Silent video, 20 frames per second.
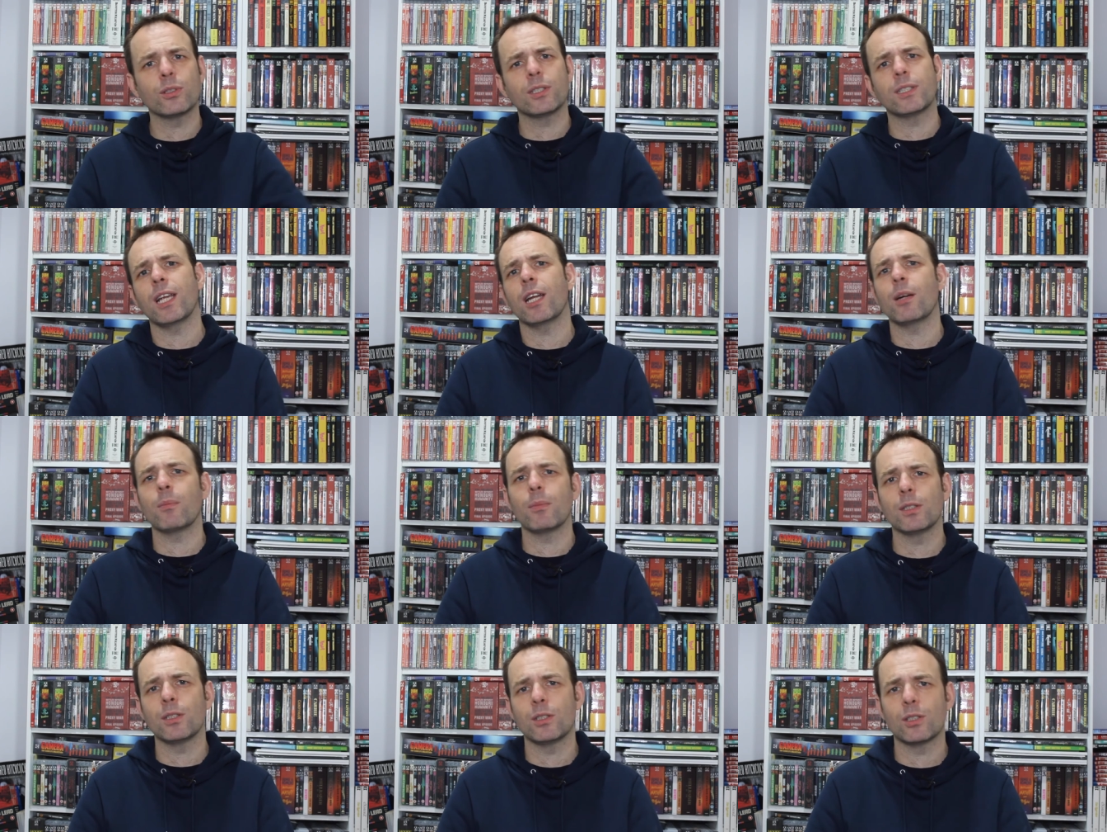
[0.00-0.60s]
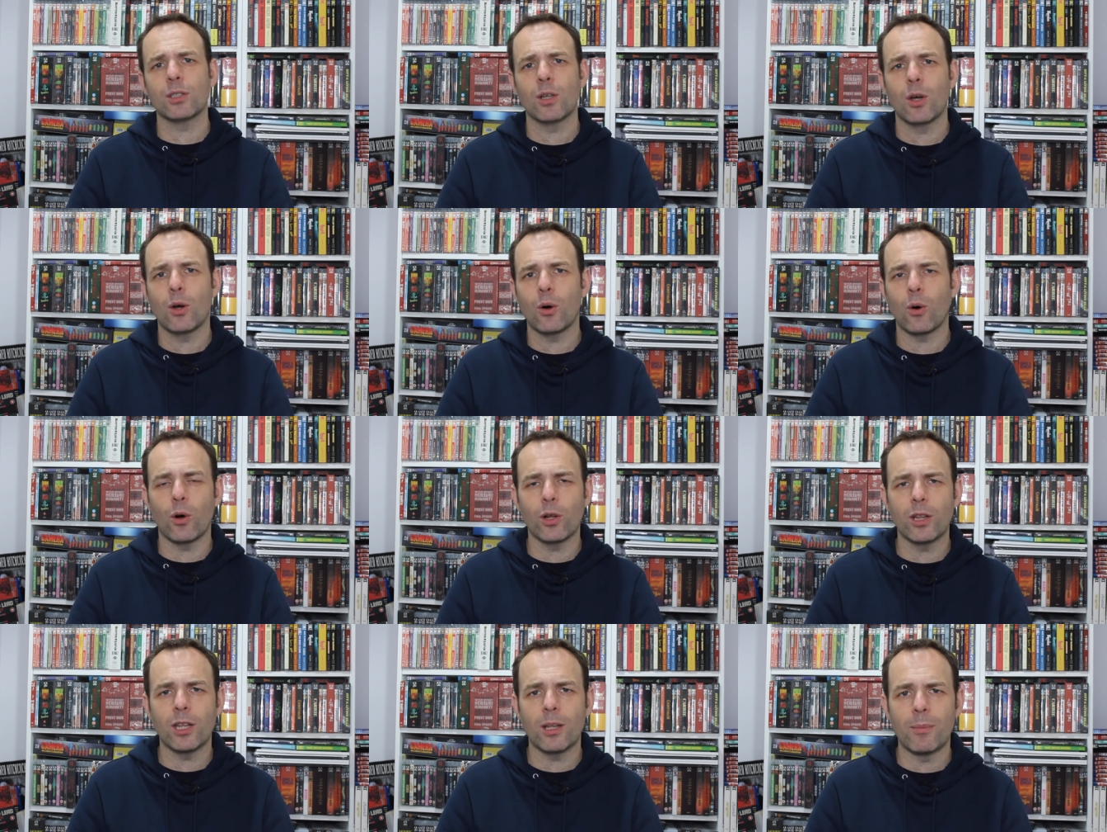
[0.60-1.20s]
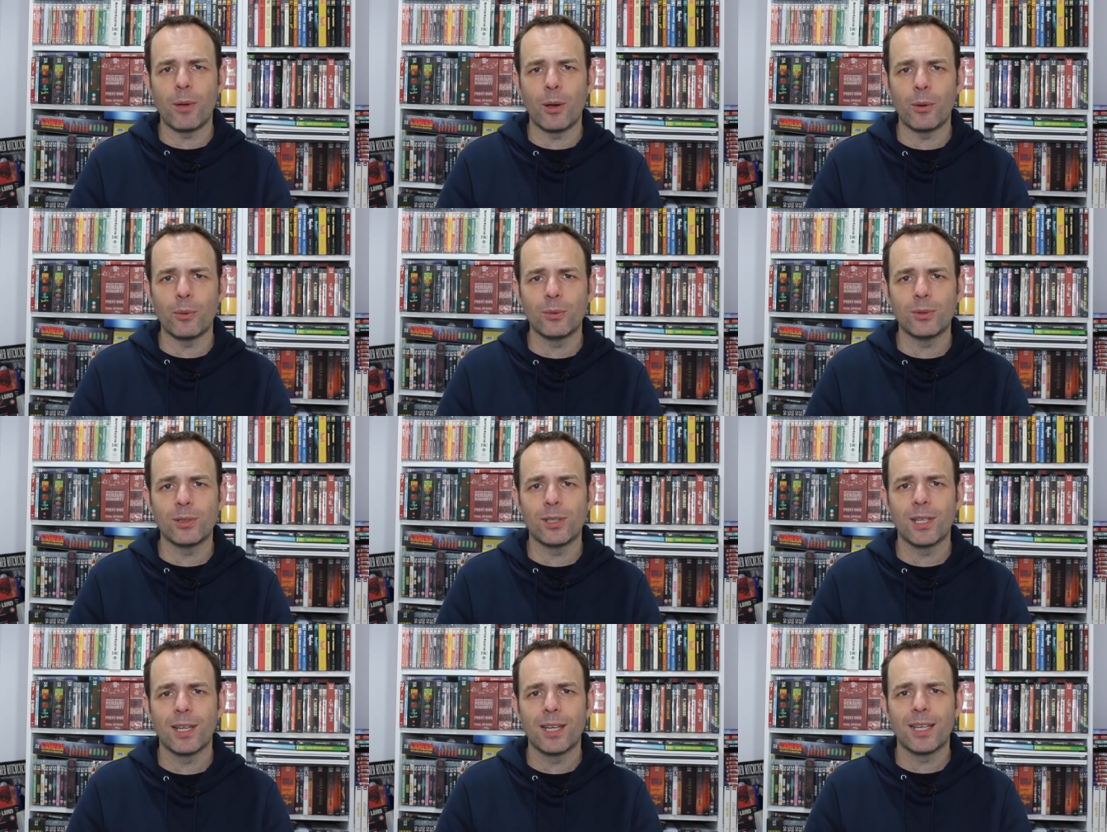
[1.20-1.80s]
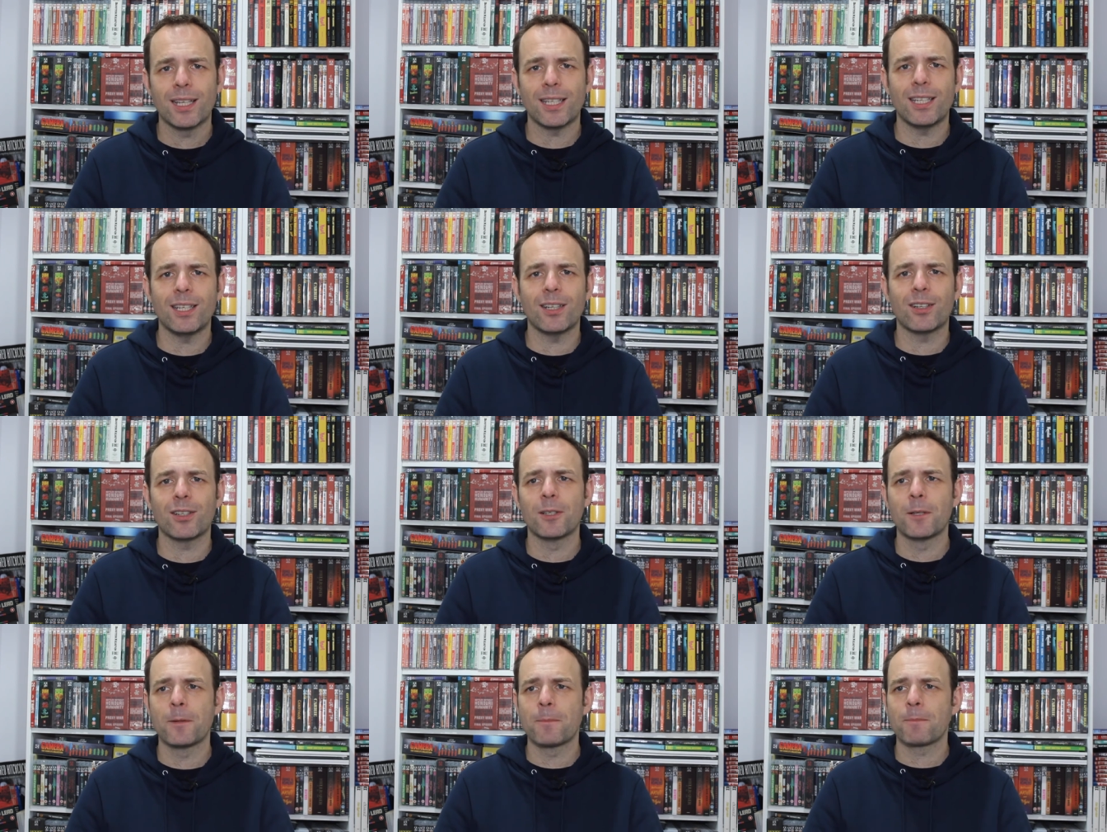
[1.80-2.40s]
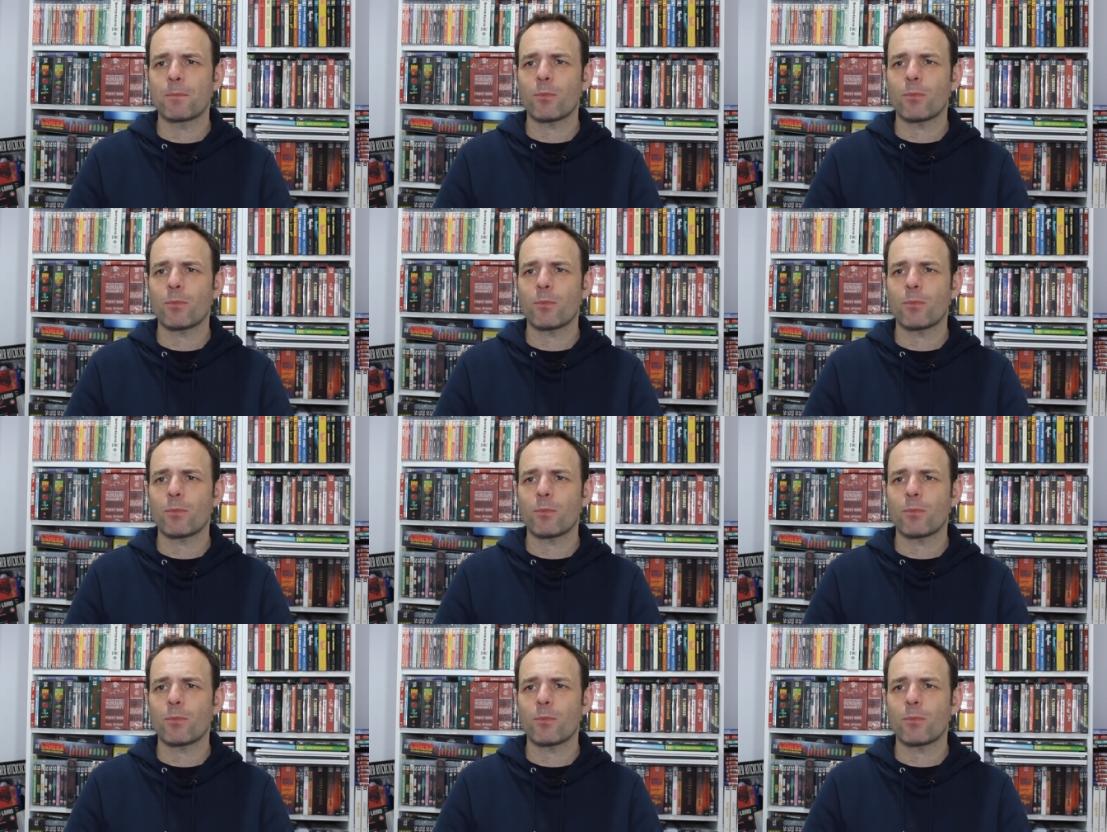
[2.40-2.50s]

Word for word: sermons on the mound here.